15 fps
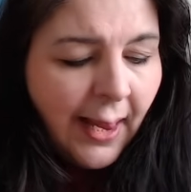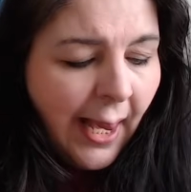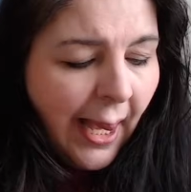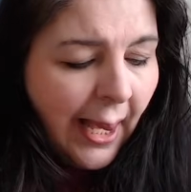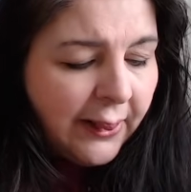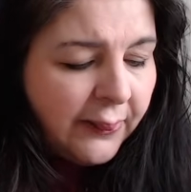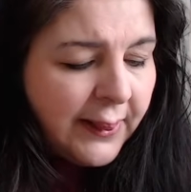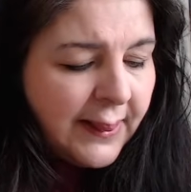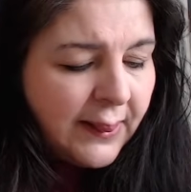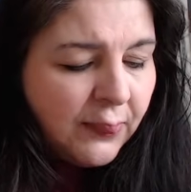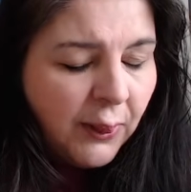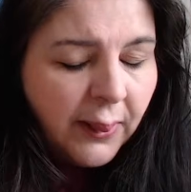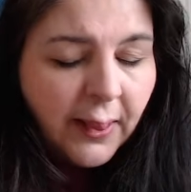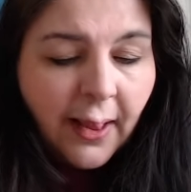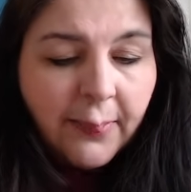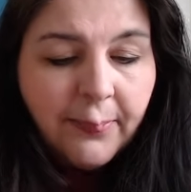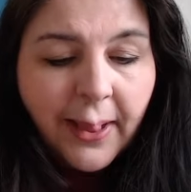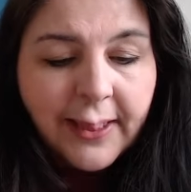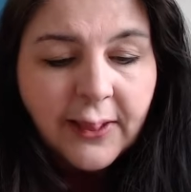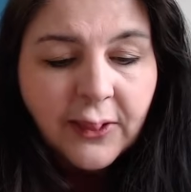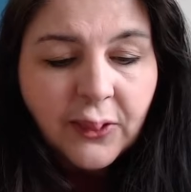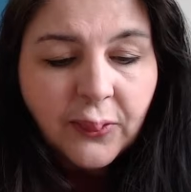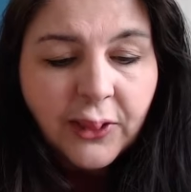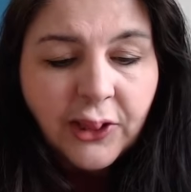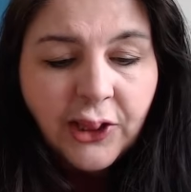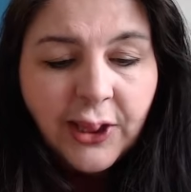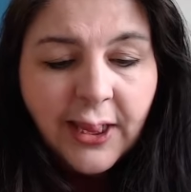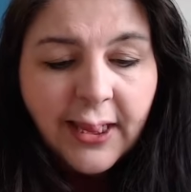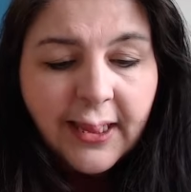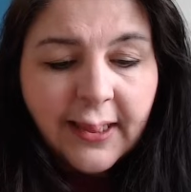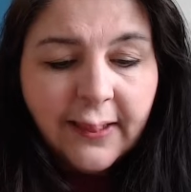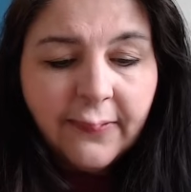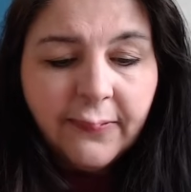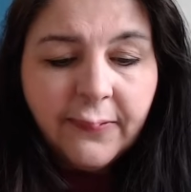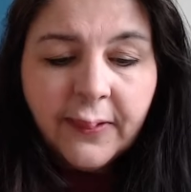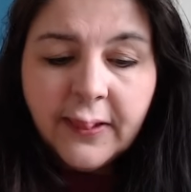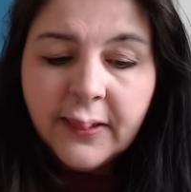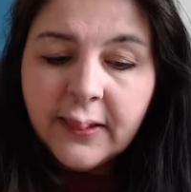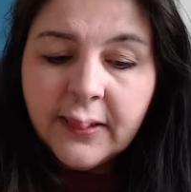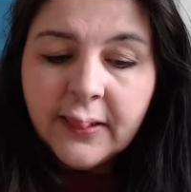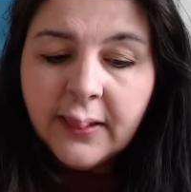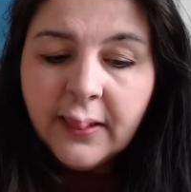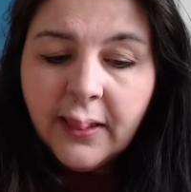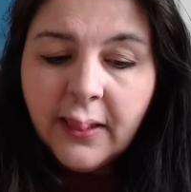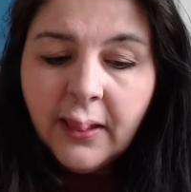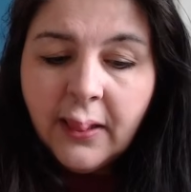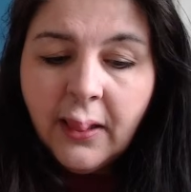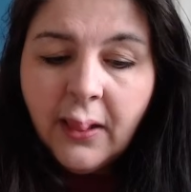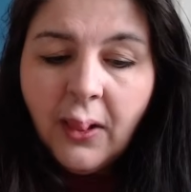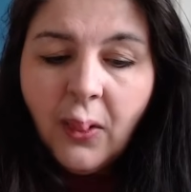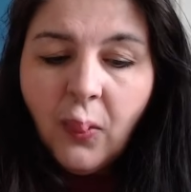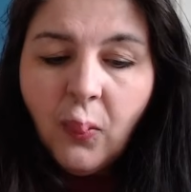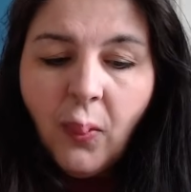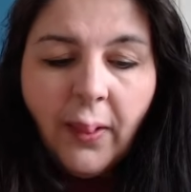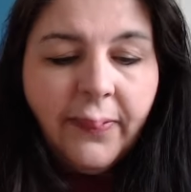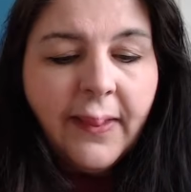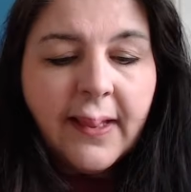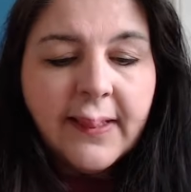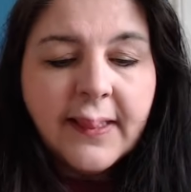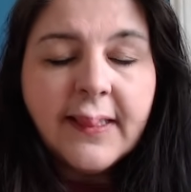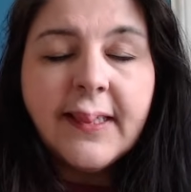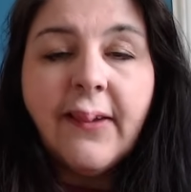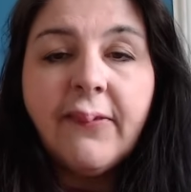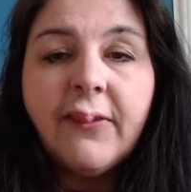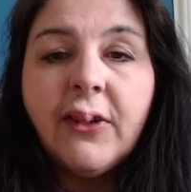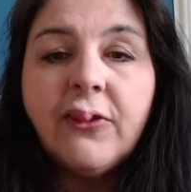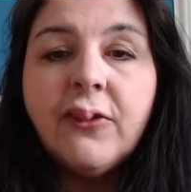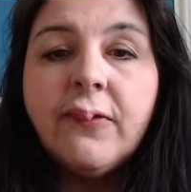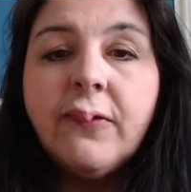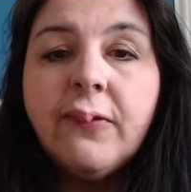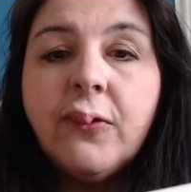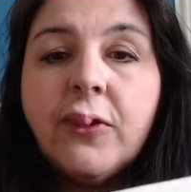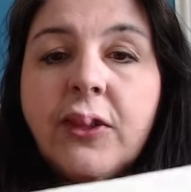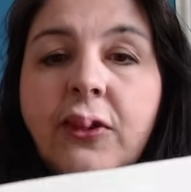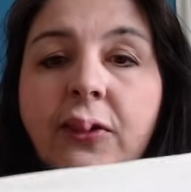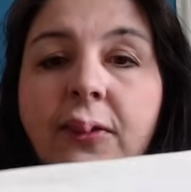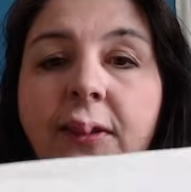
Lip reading: And on this one, I managed to achieve 1,742